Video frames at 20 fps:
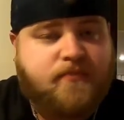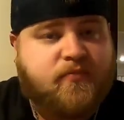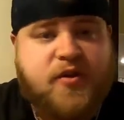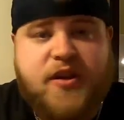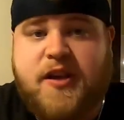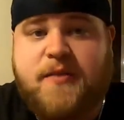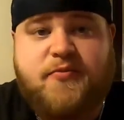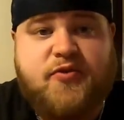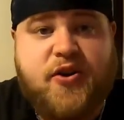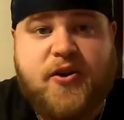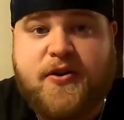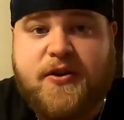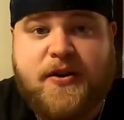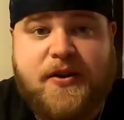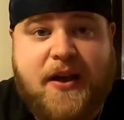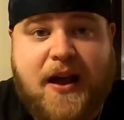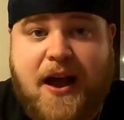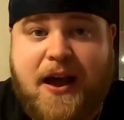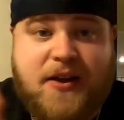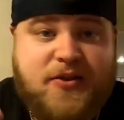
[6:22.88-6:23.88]
Keep jerking,
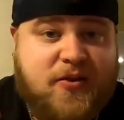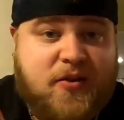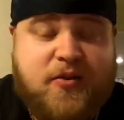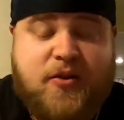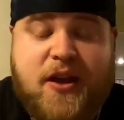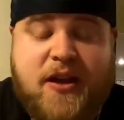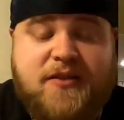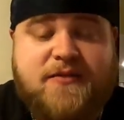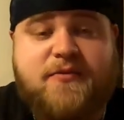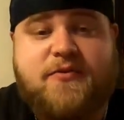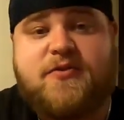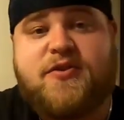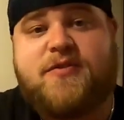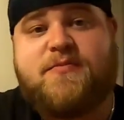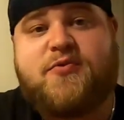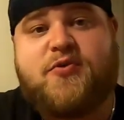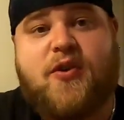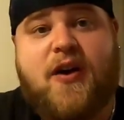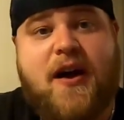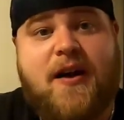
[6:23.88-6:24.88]
guys. Thanks for
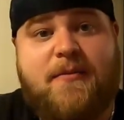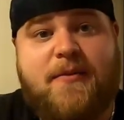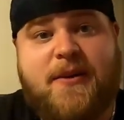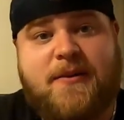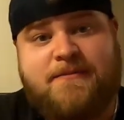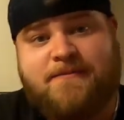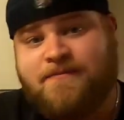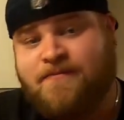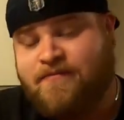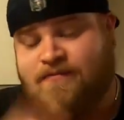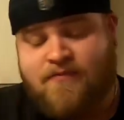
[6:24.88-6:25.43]
subscribing,